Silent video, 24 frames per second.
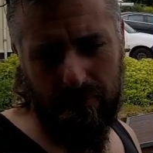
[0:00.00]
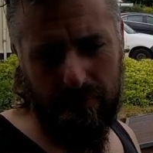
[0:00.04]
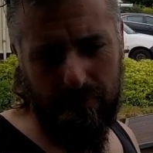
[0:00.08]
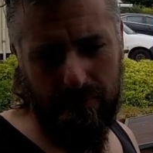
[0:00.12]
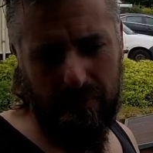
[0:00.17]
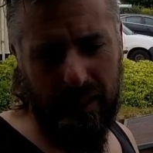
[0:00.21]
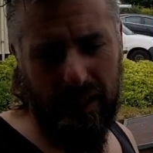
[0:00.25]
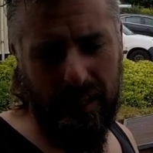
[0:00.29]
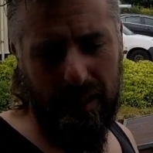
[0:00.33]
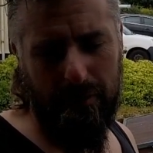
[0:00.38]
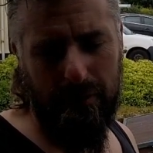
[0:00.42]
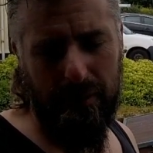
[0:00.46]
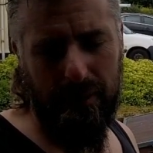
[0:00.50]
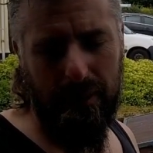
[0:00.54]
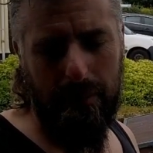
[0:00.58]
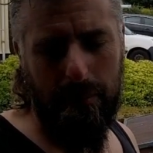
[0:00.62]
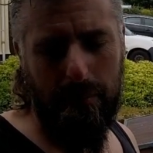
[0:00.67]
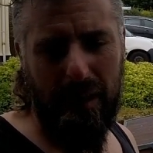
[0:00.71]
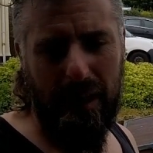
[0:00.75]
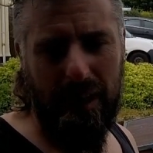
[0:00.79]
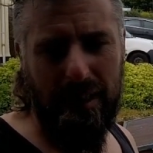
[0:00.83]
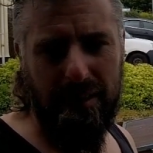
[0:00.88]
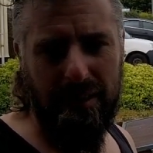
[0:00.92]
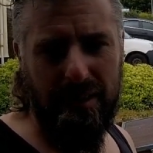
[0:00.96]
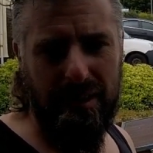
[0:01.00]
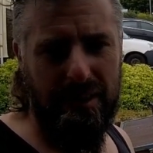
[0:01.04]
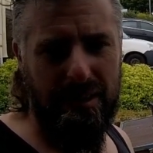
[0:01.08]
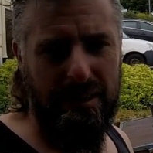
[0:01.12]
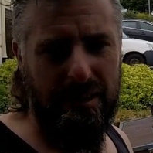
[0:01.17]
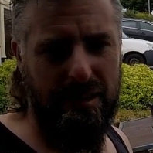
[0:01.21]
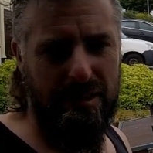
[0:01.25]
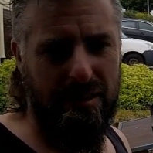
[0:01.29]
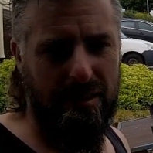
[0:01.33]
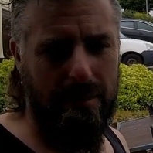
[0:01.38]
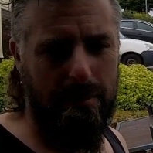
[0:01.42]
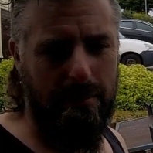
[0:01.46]
get them on the
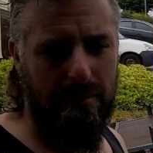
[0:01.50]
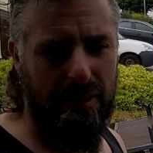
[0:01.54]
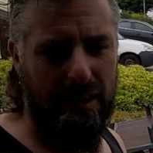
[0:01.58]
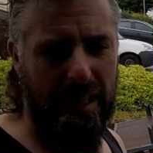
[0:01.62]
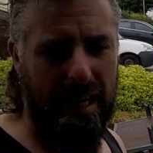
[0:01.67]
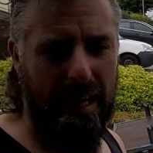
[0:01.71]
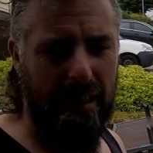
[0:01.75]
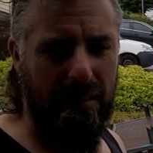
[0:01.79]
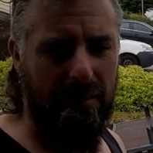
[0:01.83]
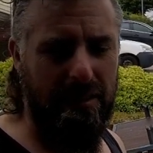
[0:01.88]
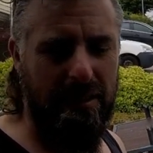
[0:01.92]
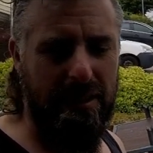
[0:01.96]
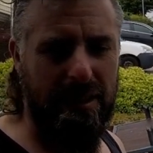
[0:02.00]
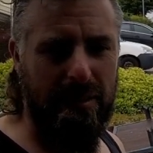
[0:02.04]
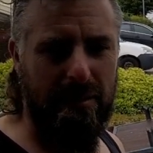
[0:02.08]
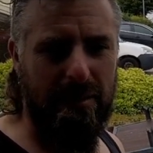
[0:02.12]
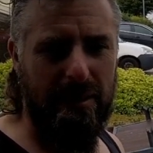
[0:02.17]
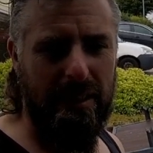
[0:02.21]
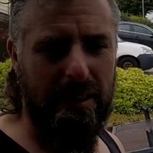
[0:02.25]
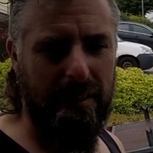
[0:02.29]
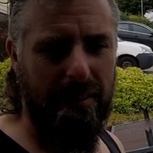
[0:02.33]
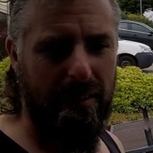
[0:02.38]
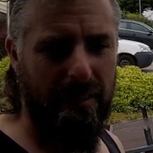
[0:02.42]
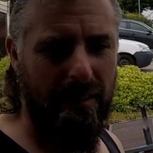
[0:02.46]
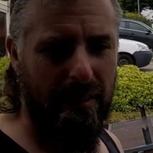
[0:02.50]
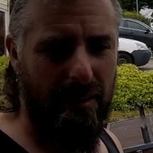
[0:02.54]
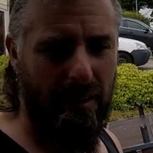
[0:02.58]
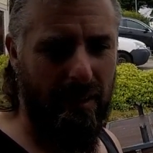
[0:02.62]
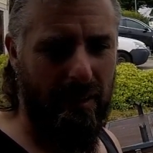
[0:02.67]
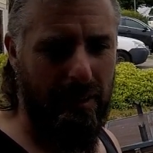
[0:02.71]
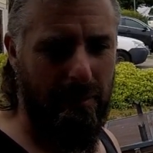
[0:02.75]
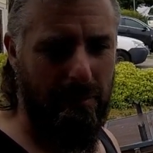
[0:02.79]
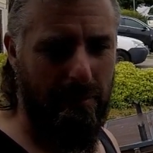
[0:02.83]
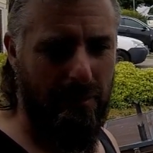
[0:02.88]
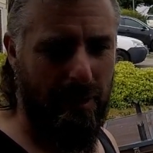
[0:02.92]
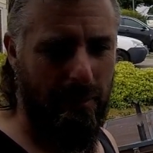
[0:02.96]
bench, strip them down, see what they look
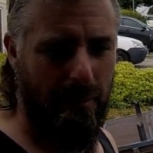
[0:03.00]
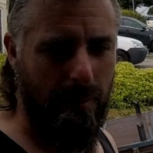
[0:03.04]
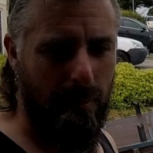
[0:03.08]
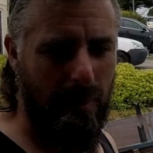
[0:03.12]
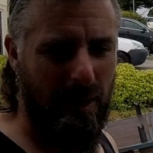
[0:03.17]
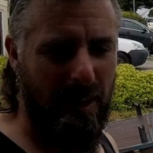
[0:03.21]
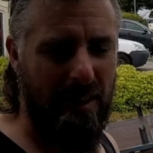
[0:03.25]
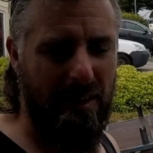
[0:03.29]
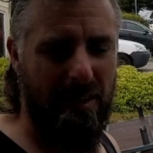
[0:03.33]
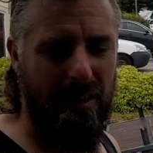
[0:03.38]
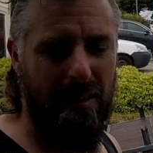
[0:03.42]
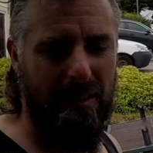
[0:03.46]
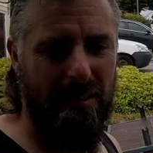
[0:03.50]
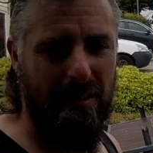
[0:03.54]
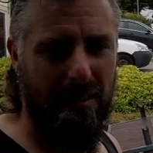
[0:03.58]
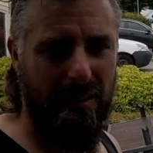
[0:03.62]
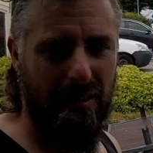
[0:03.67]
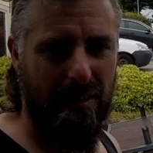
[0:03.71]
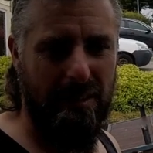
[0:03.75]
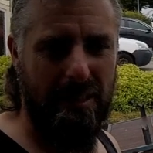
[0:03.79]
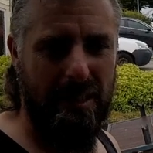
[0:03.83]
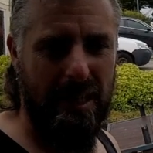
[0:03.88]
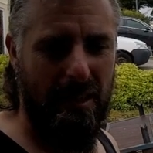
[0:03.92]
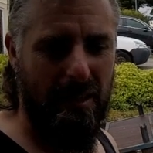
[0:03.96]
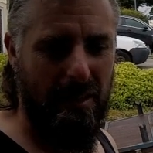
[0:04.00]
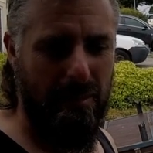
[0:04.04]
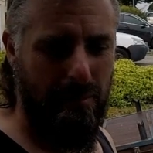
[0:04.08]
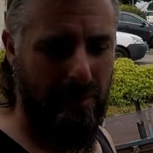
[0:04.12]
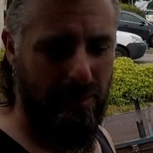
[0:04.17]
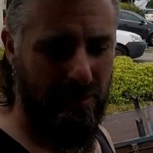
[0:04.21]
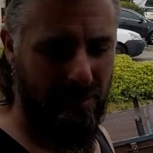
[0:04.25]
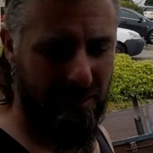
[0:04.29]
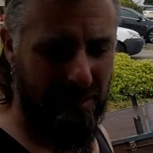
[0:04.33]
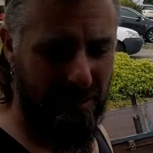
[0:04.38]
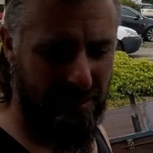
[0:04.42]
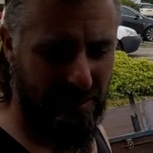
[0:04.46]
like. Probably look
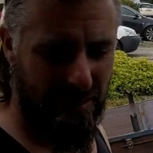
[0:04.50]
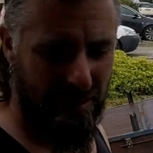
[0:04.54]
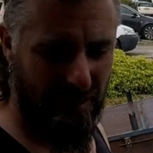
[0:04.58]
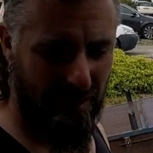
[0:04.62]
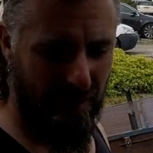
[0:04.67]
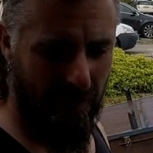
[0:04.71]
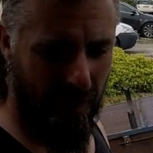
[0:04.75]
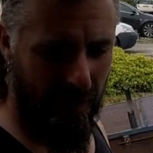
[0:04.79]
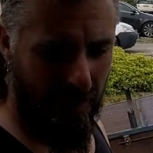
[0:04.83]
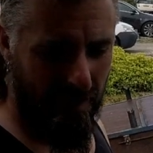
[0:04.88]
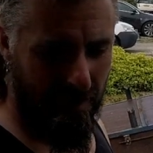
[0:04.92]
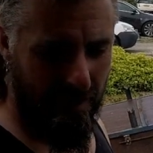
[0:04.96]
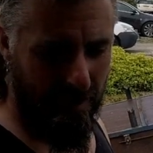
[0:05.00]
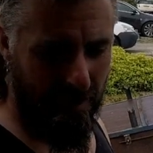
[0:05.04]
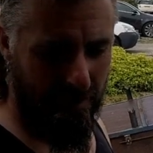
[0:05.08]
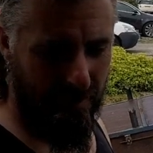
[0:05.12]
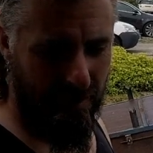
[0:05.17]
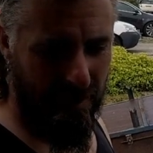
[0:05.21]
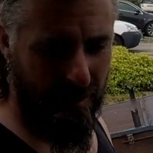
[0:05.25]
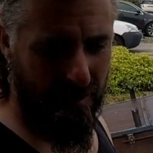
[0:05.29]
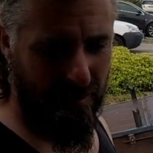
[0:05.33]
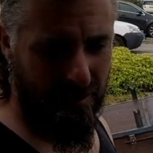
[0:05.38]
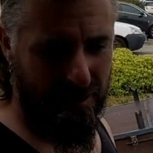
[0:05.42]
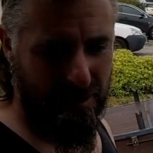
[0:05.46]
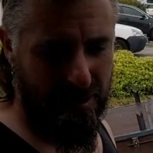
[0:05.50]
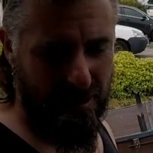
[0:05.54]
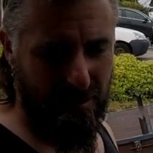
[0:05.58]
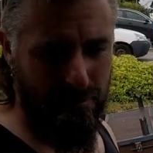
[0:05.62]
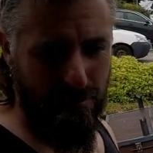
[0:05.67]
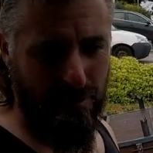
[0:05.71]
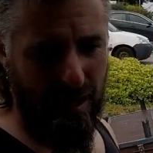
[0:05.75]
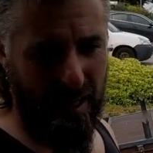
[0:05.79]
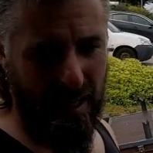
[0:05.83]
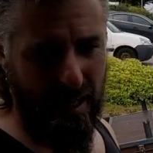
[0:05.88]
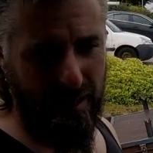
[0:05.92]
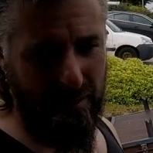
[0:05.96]
terrible. If they're not too
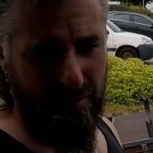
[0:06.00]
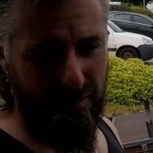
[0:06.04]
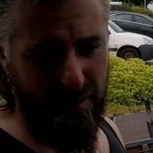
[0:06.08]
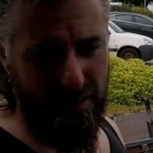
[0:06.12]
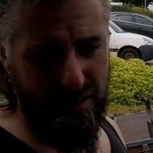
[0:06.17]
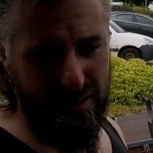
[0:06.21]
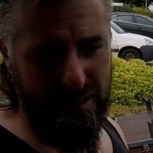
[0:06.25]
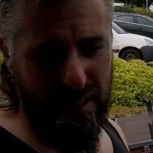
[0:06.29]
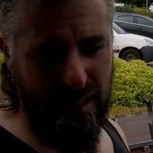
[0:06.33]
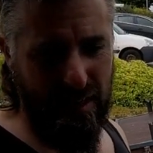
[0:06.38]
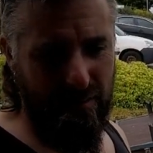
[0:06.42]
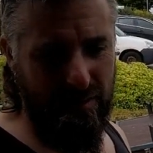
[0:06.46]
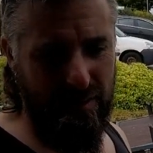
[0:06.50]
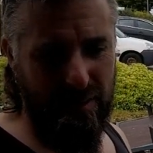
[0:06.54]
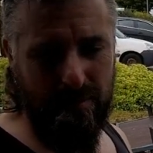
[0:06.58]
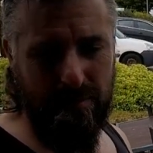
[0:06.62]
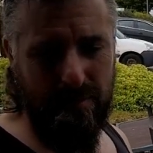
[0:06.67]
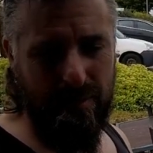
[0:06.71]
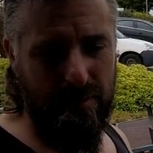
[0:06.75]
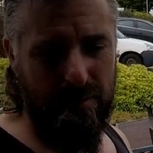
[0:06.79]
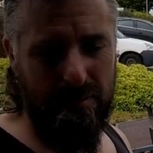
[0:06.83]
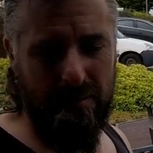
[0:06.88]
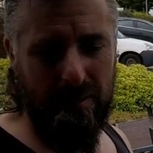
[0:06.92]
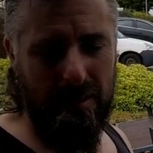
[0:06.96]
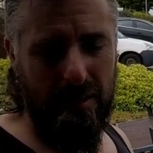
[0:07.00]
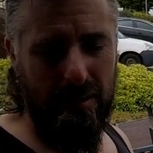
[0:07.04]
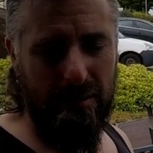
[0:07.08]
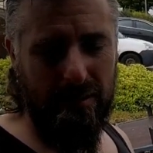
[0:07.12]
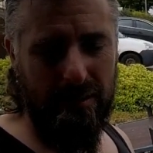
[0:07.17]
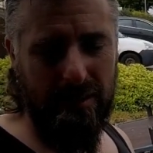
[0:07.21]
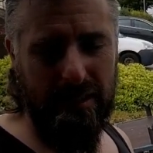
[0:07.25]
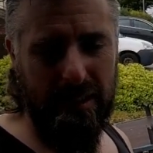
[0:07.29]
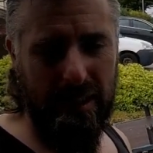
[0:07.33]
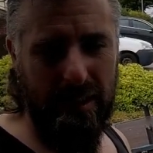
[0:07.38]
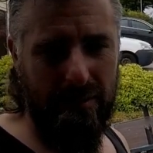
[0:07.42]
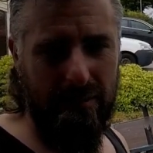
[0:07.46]
bad, if they're salvageable, I'll
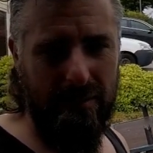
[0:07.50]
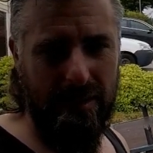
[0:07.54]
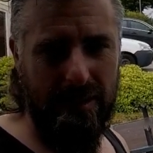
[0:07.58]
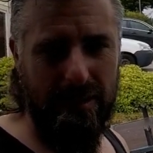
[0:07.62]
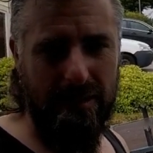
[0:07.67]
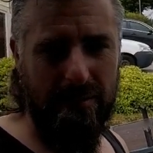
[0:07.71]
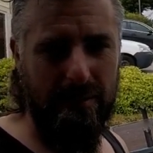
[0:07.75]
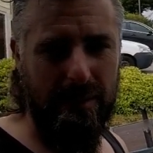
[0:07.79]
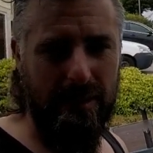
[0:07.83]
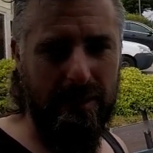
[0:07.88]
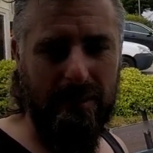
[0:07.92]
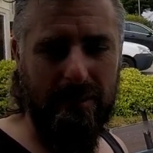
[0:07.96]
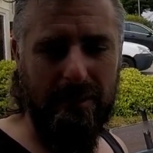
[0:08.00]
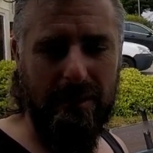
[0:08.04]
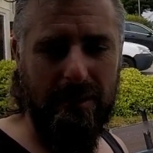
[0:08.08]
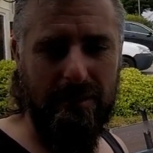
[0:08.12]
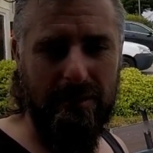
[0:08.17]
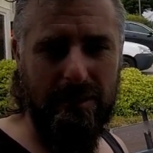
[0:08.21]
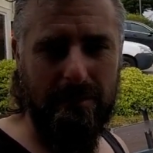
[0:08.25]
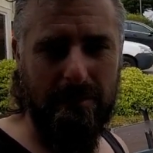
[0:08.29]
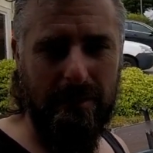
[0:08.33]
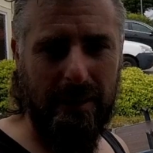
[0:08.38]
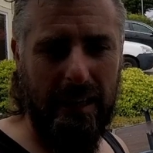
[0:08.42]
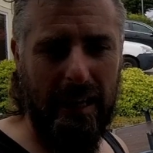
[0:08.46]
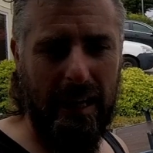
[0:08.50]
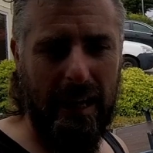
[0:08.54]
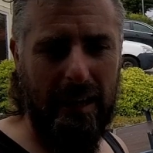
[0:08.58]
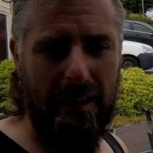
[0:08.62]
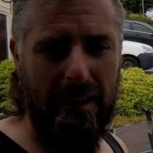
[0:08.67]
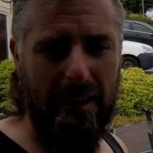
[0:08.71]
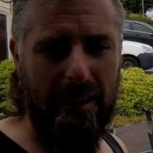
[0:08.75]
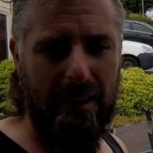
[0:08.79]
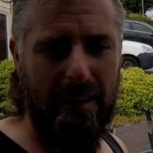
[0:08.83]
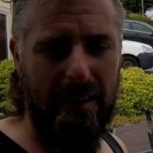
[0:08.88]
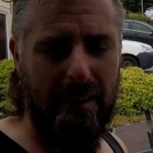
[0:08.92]
salvage them and I'll use them again.